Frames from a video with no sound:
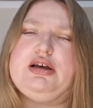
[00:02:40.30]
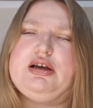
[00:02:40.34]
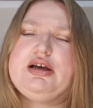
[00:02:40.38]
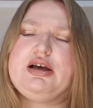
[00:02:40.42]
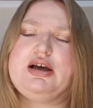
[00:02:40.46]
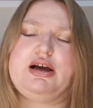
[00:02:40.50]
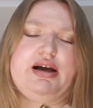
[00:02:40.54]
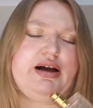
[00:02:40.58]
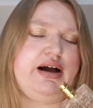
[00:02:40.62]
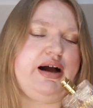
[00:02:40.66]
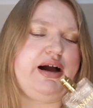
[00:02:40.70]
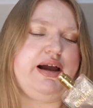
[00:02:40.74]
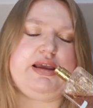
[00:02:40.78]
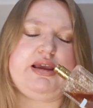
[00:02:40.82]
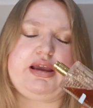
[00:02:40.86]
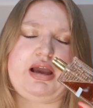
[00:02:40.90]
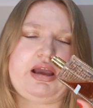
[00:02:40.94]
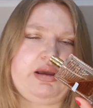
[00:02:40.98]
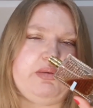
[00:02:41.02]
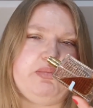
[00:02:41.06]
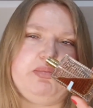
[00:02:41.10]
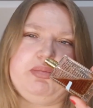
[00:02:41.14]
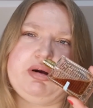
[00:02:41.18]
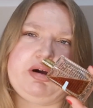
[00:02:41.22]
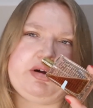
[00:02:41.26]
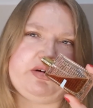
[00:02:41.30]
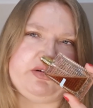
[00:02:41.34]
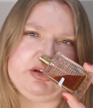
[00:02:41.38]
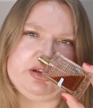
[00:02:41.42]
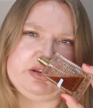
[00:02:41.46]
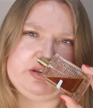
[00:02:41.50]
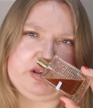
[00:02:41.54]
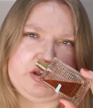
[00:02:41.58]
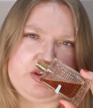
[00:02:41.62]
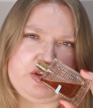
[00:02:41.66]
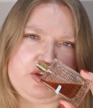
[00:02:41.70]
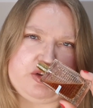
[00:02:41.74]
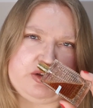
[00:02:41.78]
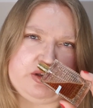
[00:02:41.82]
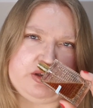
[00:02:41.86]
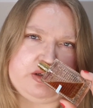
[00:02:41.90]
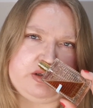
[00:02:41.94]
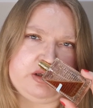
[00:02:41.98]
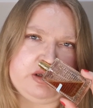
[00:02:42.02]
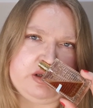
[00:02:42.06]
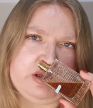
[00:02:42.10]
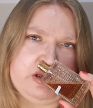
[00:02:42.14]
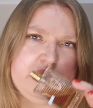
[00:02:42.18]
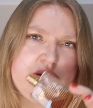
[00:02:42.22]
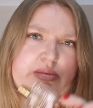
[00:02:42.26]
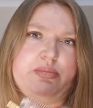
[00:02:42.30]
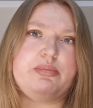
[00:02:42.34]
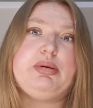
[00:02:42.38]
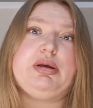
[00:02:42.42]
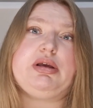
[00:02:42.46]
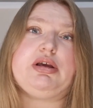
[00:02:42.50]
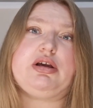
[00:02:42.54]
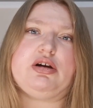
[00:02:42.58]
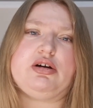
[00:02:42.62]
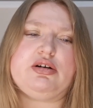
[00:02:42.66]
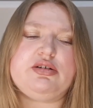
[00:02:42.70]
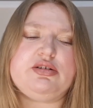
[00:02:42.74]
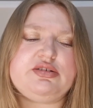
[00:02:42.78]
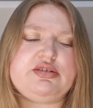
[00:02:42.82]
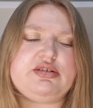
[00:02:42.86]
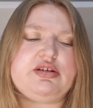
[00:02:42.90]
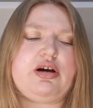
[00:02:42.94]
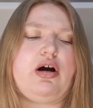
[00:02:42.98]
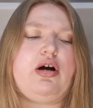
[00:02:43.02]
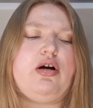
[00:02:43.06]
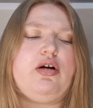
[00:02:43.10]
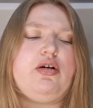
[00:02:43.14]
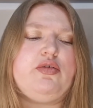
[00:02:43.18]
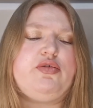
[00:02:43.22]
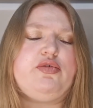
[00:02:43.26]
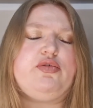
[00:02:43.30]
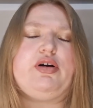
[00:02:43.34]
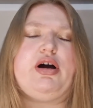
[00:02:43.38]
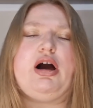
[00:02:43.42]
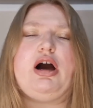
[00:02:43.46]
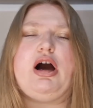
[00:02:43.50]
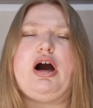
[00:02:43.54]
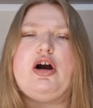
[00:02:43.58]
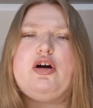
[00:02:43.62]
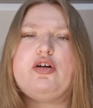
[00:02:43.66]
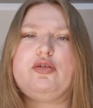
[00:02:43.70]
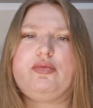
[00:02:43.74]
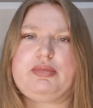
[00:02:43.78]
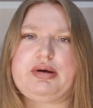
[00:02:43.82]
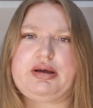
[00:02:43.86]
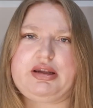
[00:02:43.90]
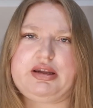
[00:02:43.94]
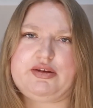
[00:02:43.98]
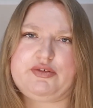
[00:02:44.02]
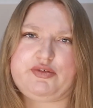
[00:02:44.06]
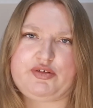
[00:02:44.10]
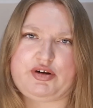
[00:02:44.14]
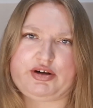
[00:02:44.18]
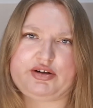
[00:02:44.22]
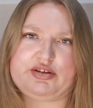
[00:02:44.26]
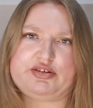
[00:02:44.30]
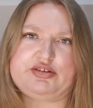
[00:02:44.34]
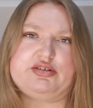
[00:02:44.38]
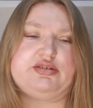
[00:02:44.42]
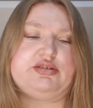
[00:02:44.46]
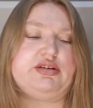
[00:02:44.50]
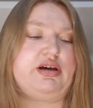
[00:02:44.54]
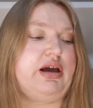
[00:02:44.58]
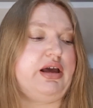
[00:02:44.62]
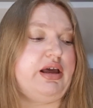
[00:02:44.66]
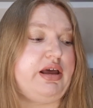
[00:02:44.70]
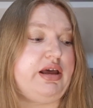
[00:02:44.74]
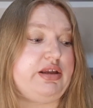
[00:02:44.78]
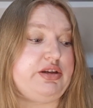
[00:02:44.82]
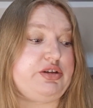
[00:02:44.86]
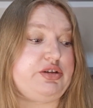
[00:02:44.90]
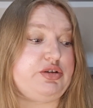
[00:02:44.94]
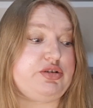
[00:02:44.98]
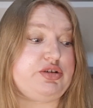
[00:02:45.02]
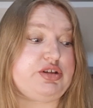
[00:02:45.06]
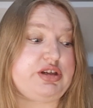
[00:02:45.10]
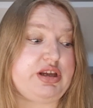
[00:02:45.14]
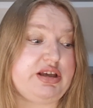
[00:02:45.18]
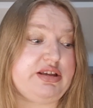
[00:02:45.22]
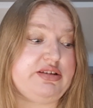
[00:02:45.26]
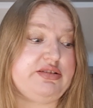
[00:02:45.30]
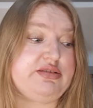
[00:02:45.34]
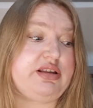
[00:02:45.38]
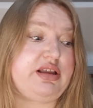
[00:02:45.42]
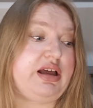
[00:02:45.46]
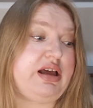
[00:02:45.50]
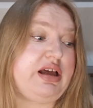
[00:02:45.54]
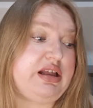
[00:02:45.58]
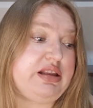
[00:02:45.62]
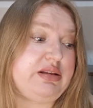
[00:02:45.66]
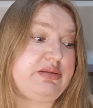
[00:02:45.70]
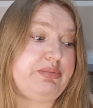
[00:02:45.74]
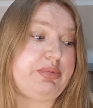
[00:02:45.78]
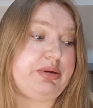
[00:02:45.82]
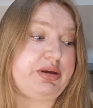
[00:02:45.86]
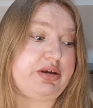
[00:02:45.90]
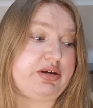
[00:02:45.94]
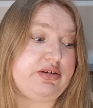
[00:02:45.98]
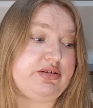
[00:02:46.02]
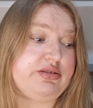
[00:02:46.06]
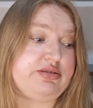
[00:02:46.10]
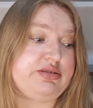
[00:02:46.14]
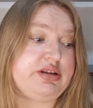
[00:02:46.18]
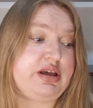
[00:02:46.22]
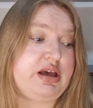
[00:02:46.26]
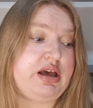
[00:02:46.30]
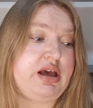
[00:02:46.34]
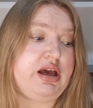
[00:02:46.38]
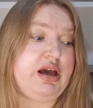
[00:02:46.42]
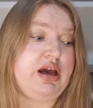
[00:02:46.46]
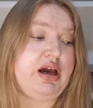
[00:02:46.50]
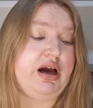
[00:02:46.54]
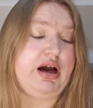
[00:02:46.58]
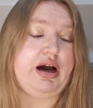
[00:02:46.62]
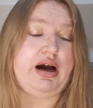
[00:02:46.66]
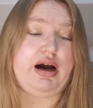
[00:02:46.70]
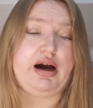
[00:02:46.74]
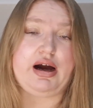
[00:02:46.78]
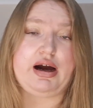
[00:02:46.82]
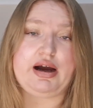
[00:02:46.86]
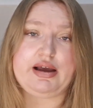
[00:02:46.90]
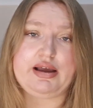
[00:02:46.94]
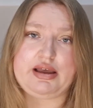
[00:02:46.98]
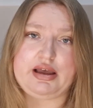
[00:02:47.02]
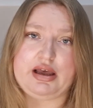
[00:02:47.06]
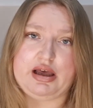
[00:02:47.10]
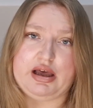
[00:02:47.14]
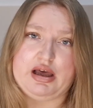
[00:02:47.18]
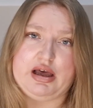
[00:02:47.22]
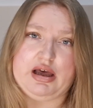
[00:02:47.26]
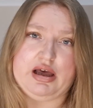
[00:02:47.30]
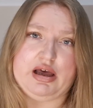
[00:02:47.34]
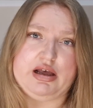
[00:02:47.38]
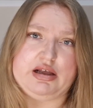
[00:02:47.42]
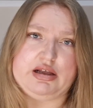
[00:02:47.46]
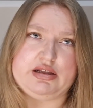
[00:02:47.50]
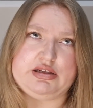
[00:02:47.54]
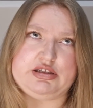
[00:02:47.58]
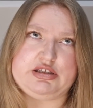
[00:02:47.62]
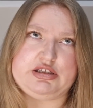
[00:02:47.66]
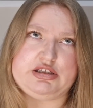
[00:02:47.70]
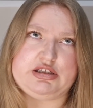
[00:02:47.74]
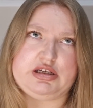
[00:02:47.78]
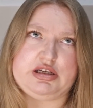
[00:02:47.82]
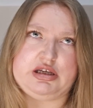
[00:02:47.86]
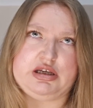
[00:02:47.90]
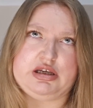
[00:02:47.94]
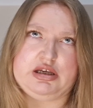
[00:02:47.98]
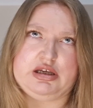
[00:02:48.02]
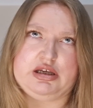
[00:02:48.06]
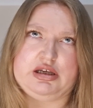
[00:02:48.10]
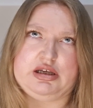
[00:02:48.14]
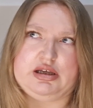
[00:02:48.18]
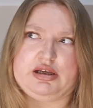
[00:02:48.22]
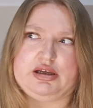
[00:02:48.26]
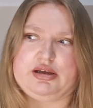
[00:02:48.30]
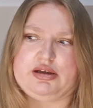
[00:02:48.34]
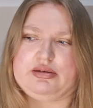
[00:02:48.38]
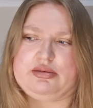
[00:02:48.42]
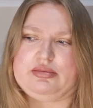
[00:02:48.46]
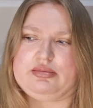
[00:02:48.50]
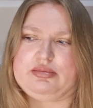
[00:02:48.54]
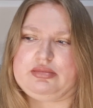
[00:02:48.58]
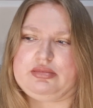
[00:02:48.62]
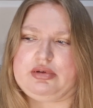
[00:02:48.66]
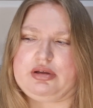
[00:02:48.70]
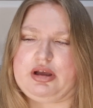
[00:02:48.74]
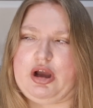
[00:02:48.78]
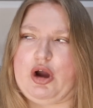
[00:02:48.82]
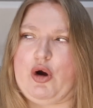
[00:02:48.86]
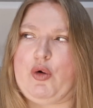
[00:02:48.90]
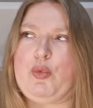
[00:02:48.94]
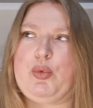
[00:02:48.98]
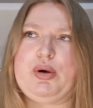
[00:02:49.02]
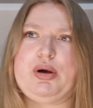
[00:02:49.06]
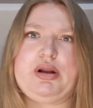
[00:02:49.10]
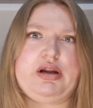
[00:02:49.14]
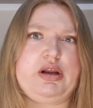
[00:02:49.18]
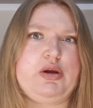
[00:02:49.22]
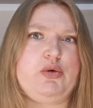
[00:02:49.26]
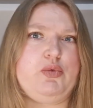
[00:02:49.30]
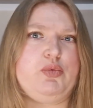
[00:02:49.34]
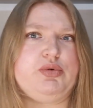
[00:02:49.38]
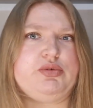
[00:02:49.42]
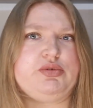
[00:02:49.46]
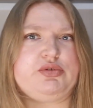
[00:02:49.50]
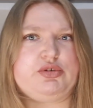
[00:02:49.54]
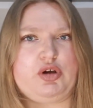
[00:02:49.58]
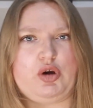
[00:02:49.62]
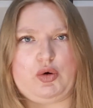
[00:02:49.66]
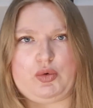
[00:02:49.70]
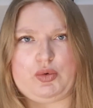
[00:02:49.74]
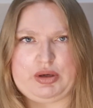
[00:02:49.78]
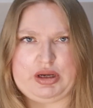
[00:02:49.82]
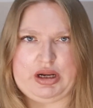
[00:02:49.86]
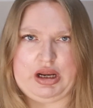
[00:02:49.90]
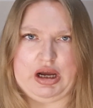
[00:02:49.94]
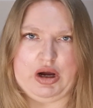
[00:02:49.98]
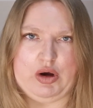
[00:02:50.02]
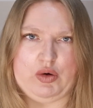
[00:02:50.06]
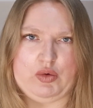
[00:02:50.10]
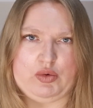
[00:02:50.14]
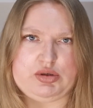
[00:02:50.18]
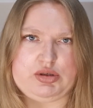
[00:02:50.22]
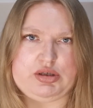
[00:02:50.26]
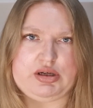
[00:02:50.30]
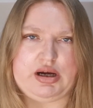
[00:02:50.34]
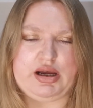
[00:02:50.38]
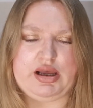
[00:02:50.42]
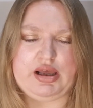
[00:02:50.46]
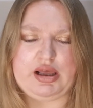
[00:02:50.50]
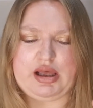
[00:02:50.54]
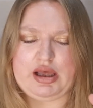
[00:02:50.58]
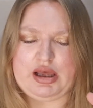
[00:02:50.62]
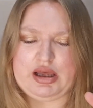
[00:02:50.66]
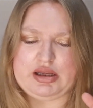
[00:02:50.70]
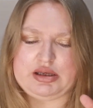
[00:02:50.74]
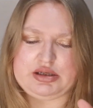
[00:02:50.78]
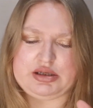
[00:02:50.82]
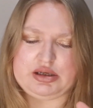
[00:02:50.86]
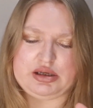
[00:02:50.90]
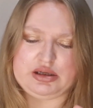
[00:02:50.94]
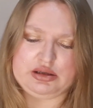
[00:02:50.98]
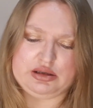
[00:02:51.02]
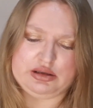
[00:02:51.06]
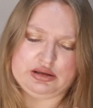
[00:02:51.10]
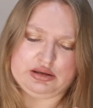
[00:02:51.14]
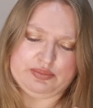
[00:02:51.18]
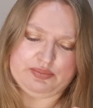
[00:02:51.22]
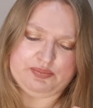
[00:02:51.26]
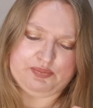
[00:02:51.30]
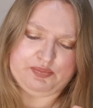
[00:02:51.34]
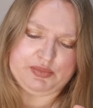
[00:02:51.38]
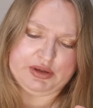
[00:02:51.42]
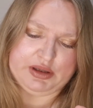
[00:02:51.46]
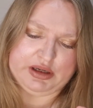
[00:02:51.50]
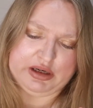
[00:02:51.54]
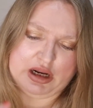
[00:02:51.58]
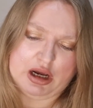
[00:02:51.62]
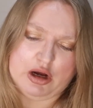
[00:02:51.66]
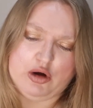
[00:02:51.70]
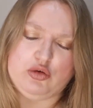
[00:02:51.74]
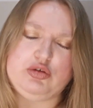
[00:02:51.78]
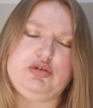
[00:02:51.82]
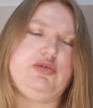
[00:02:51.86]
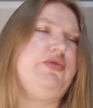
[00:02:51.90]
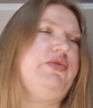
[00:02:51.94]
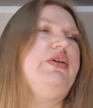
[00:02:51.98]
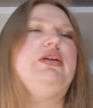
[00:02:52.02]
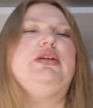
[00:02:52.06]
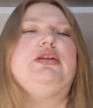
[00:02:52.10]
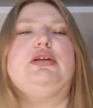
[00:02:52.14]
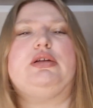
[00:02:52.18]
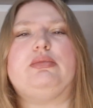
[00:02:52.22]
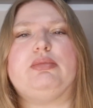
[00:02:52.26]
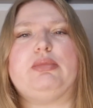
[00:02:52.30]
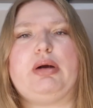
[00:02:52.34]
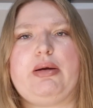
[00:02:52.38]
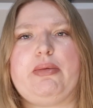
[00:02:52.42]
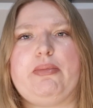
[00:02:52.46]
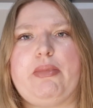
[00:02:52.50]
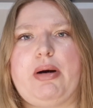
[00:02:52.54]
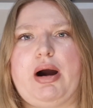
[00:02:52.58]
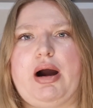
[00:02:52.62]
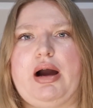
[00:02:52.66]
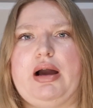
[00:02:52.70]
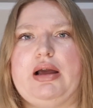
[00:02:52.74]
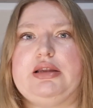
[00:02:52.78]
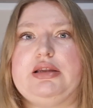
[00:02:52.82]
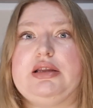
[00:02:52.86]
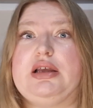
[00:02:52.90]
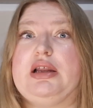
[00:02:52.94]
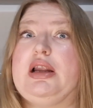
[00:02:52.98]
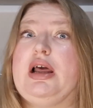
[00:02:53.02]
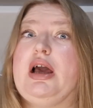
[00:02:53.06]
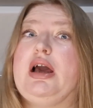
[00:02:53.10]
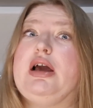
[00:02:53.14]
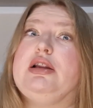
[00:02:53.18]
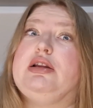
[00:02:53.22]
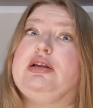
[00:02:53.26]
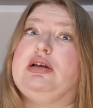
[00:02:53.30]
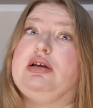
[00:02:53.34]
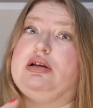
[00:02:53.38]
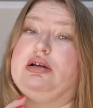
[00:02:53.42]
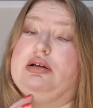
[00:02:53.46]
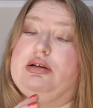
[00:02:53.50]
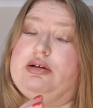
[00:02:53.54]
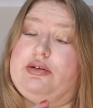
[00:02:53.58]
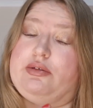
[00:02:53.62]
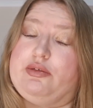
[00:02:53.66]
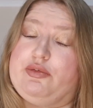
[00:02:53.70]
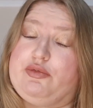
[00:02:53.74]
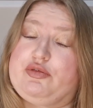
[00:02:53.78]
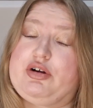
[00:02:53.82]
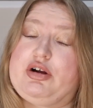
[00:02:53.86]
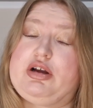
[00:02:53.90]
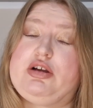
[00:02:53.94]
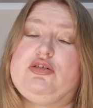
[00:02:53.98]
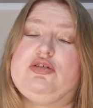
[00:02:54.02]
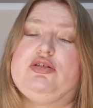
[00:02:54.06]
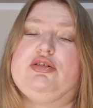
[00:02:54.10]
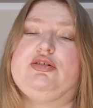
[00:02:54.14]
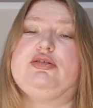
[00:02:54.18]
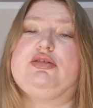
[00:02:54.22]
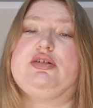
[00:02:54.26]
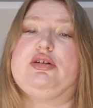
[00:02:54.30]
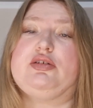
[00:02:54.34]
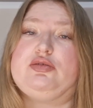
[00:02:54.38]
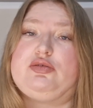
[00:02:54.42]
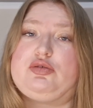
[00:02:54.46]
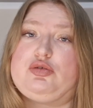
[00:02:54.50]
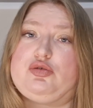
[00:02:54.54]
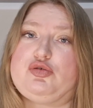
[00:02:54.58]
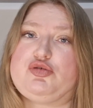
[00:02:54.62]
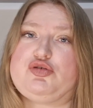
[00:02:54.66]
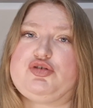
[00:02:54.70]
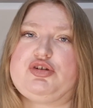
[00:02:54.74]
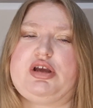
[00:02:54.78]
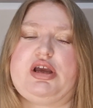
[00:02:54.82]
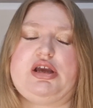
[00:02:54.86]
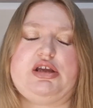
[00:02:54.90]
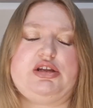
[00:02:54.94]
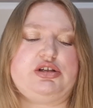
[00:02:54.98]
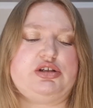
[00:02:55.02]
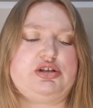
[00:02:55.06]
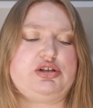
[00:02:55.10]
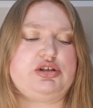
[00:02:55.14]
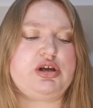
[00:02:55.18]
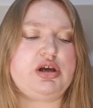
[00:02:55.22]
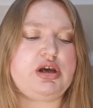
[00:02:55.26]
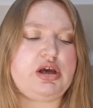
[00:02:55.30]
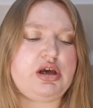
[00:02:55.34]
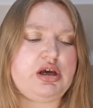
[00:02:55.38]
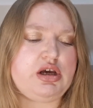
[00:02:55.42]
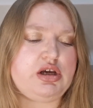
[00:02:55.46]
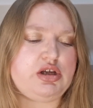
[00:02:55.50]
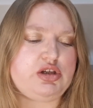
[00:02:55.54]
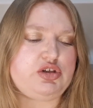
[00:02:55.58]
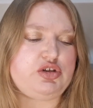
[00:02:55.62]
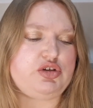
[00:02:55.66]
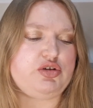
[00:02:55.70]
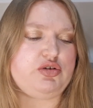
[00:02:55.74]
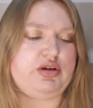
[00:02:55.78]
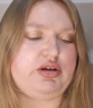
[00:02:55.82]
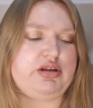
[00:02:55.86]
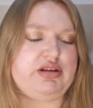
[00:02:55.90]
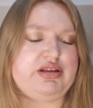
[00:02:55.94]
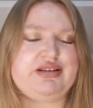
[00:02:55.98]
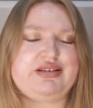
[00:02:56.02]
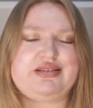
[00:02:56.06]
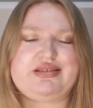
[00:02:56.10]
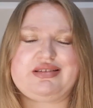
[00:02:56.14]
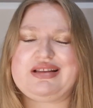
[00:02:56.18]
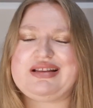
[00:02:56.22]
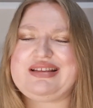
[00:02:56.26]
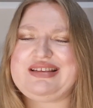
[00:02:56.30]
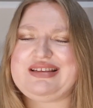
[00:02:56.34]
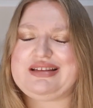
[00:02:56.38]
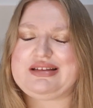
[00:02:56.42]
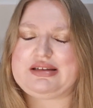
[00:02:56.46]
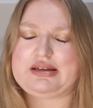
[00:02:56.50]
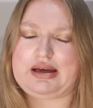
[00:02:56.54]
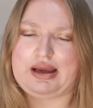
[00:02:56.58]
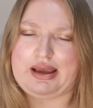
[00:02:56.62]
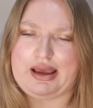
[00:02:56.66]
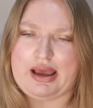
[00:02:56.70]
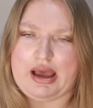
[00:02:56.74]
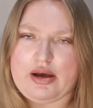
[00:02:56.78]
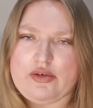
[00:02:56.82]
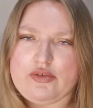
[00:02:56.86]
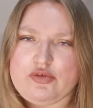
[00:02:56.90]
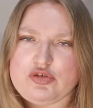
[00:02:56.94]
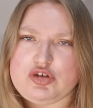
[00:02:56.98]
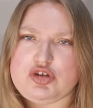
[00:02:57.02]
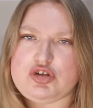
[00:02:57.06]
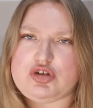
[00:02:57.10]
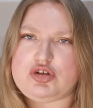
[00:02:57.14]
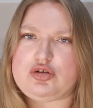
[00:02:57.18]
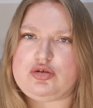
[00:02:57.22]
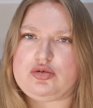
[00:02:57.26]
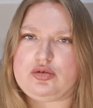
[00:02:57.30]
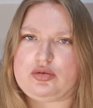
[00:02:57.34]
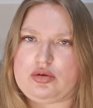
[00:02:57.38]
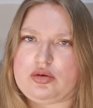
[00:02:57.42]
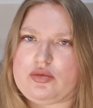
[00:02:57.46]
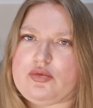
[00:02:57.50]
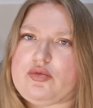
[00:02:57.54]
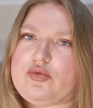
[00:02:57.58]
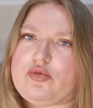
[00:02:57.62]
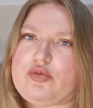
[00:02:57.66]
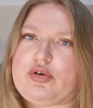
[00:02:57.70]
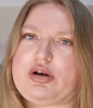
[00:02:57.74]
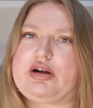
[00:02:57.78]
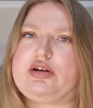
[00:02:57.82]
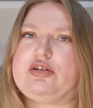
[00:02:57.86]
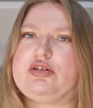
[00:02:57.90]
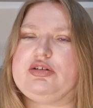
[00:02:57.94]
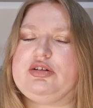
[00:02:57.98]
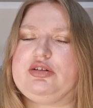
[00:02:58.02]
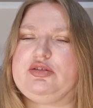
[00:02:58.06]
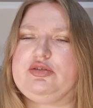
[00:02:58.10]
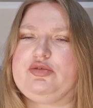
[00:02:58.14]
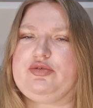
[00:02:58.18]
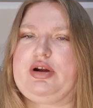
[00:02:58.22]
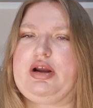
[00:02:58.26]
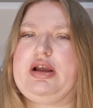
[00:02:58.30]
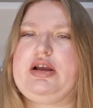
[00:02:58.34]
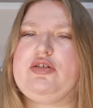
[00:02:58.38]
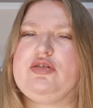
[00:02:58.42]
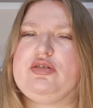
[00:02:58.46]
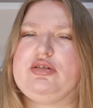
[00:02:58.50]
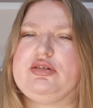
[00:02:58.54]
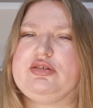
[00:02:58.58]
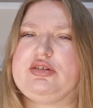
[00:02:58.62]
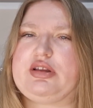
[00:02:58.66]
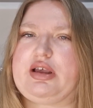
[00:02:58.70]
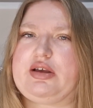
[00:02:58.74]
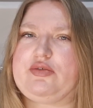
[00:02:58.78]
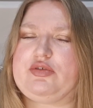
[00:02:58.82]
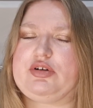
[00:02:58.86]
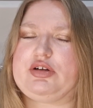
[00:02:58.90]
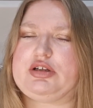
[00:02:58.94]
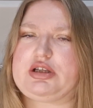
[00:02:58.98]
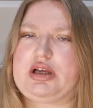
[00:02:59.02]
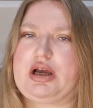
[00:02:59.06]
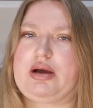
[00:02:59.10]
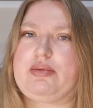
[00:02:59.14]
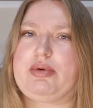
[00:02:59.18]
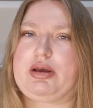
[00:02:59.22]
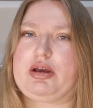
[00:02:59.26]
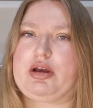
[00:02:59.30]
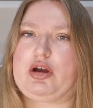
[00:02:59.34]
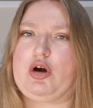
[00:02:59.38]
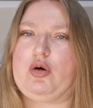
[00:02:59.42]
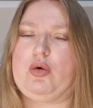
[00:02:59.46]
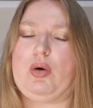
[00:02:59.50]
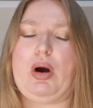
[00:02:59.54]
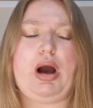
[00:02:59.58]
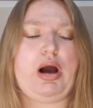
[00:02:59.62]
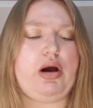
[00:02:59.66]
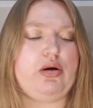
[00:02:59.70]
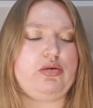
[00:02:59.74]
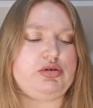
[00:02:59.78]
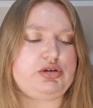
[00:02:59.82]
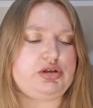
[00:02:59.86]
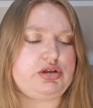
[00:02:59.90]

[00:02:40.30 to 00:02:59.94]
I barely touched it because of how many fragrances I had to test, and because I had, when I was going out, I had an outfit in my mind and I had a fragrance associated to it. It's not that I have to wear this fragrance every time I go out.